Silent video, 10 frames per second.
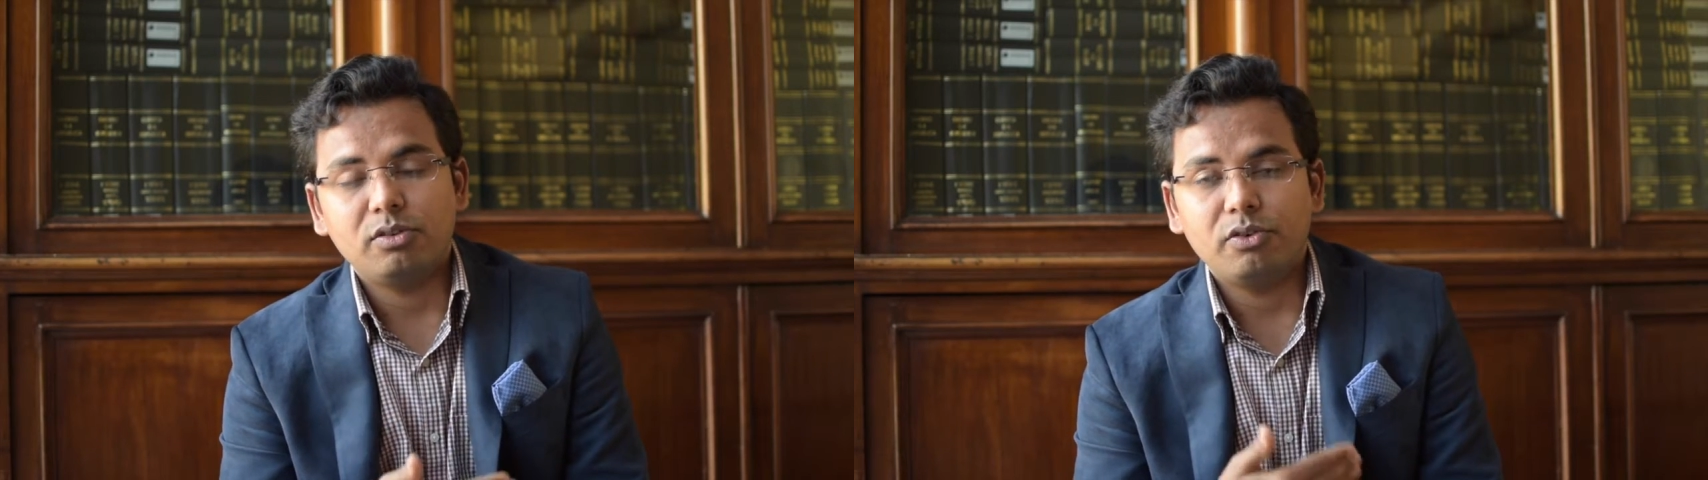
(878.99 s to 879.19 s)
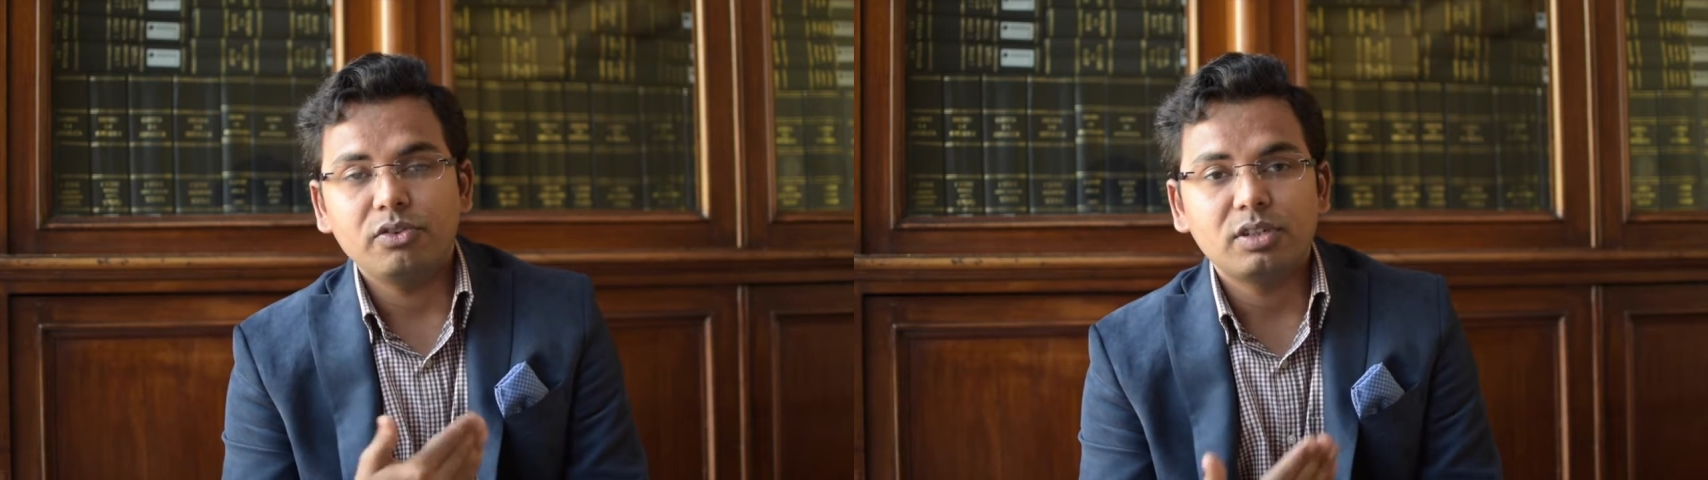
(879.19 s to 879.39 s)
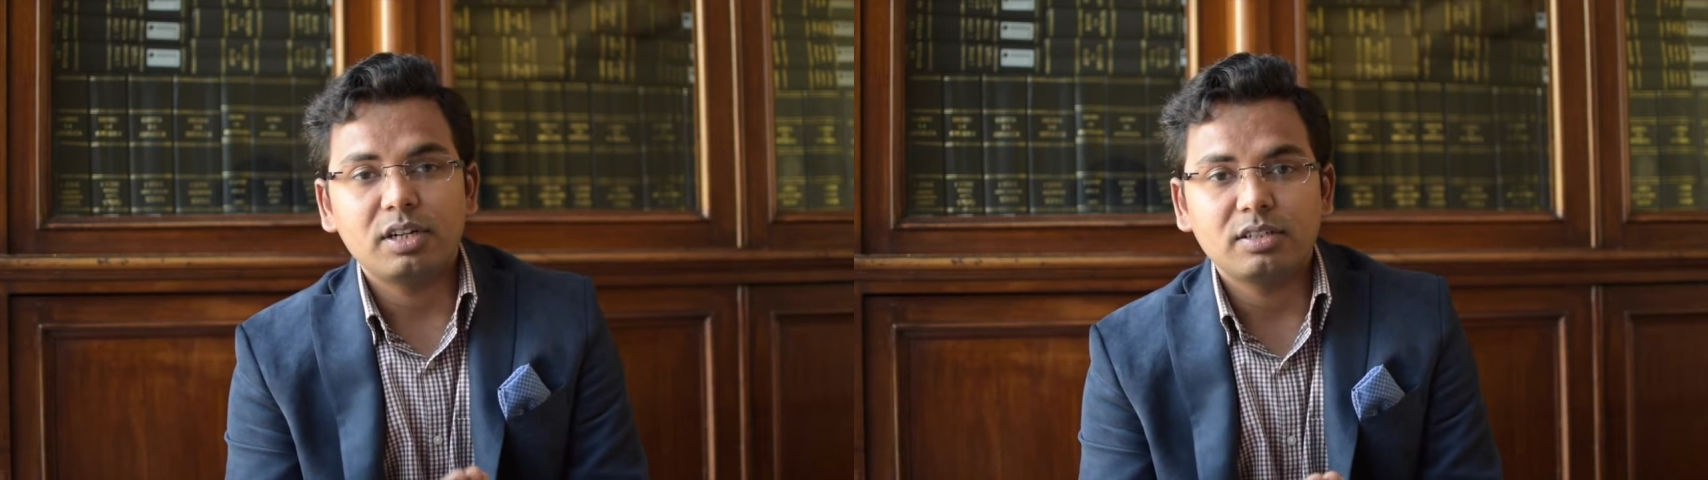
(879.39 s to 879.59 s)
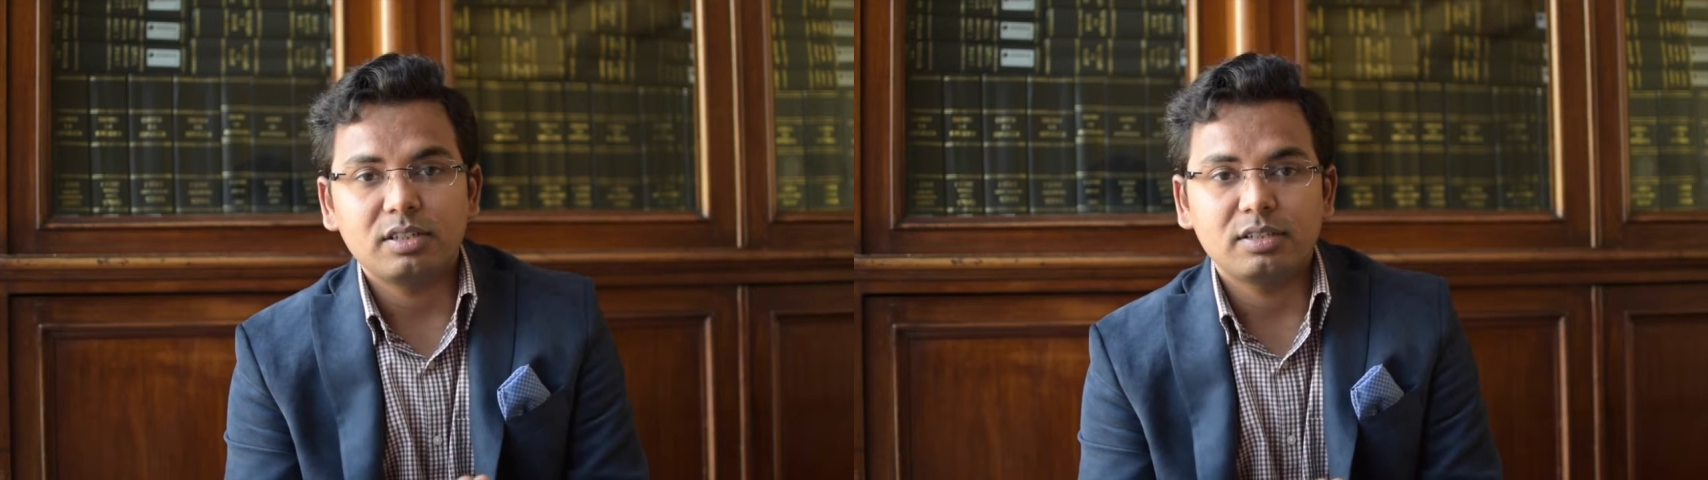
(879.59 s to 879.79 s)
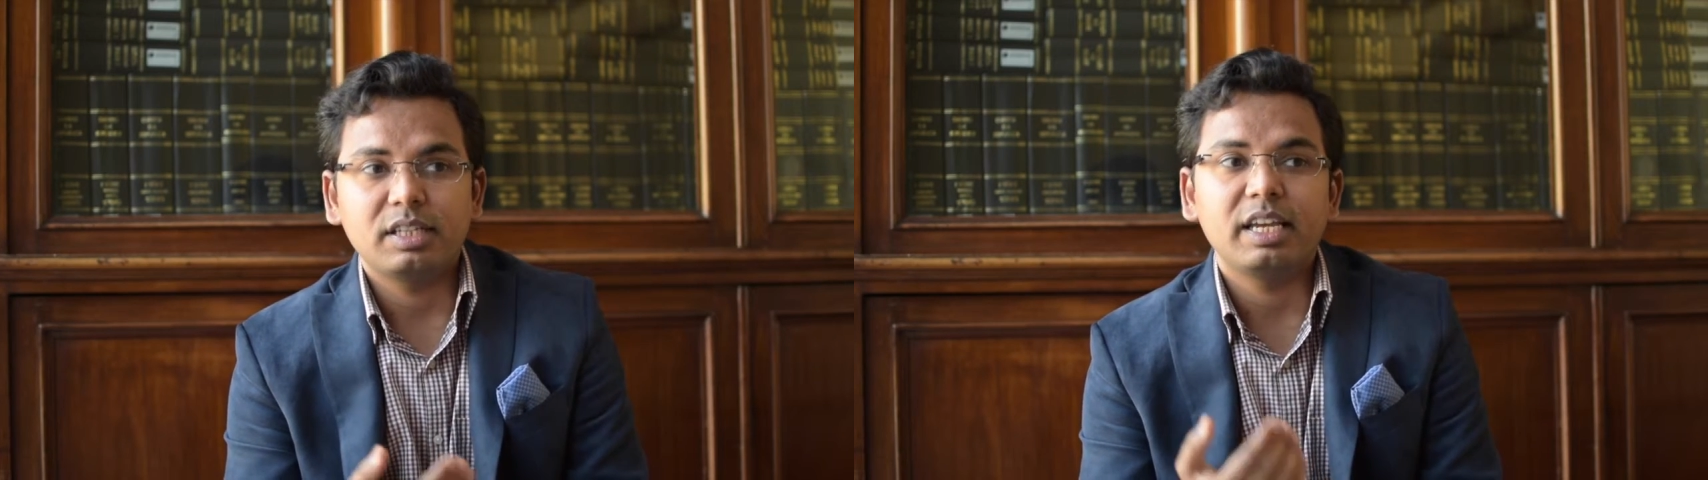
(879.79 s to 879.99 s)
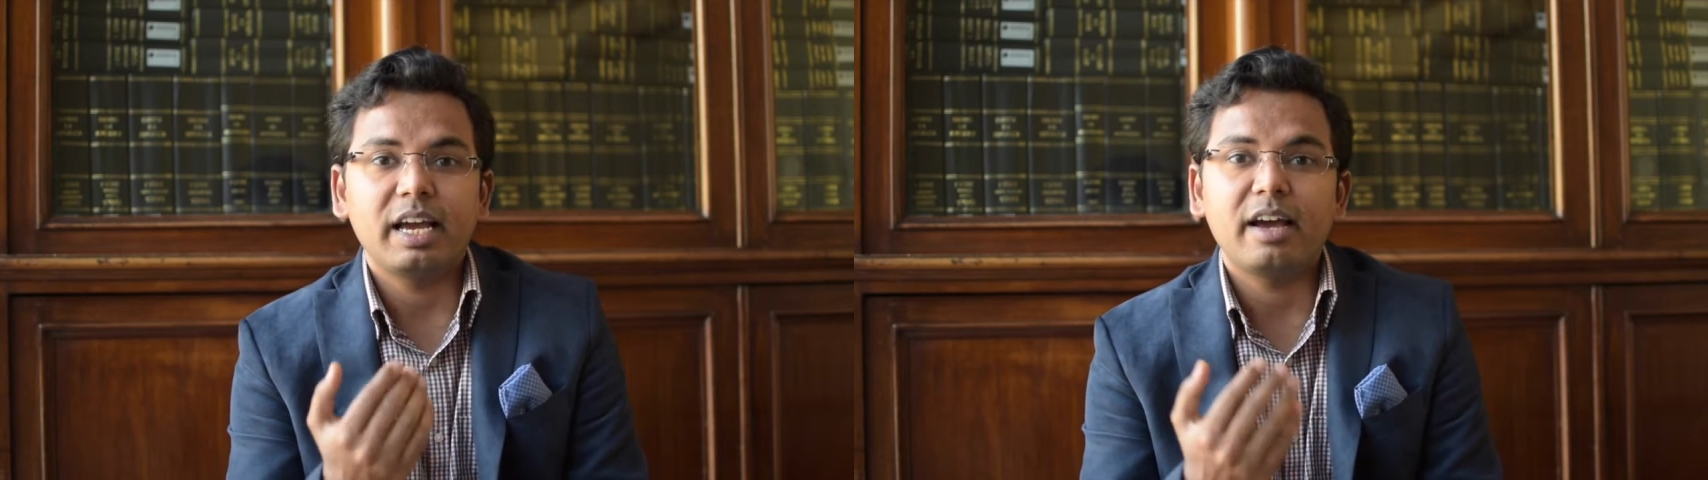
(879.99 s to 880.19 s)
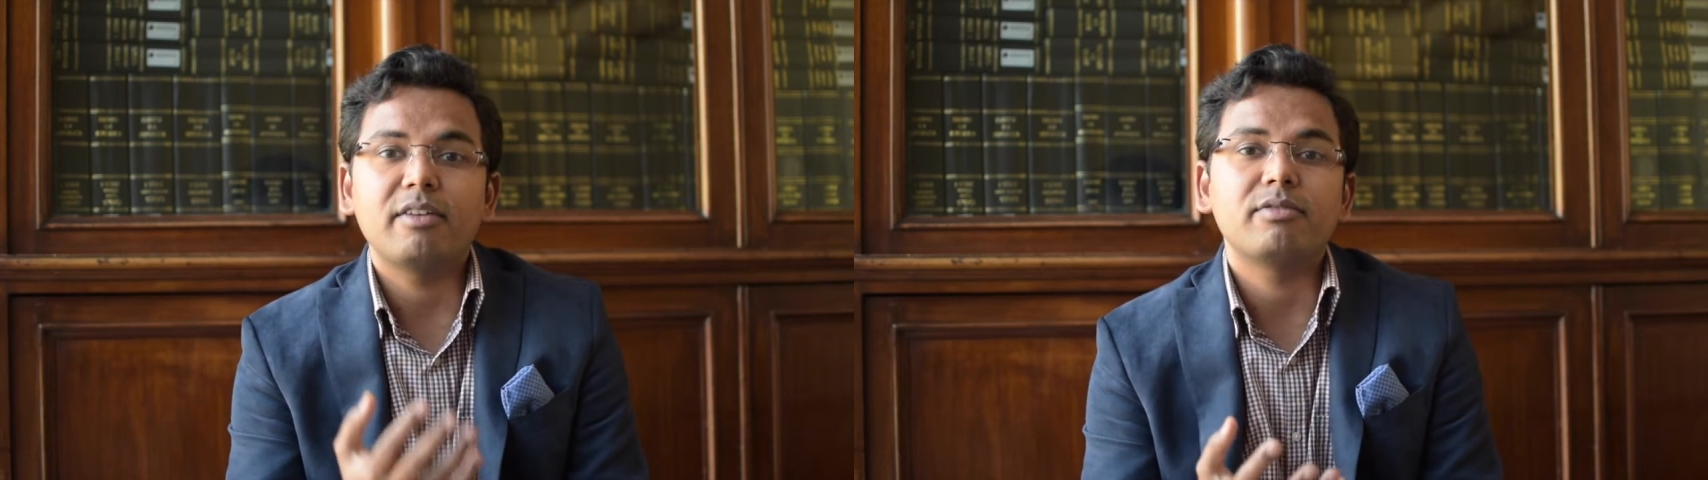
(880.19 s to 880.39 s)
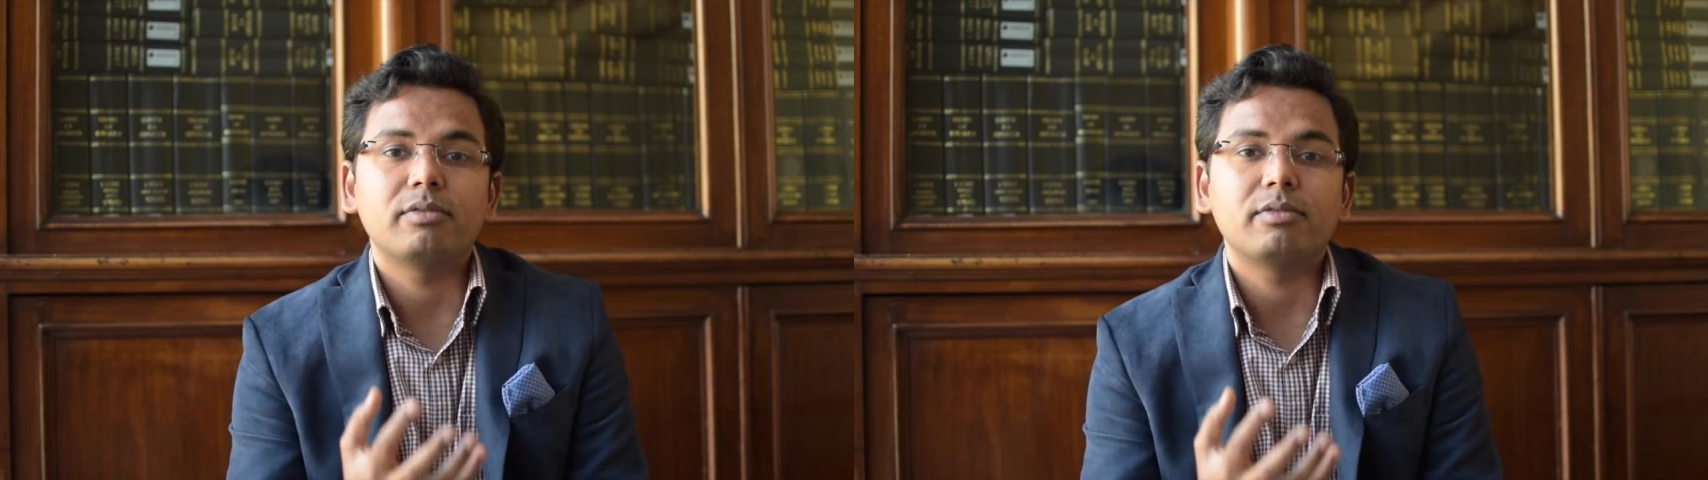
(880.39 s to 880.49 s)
researchers, they have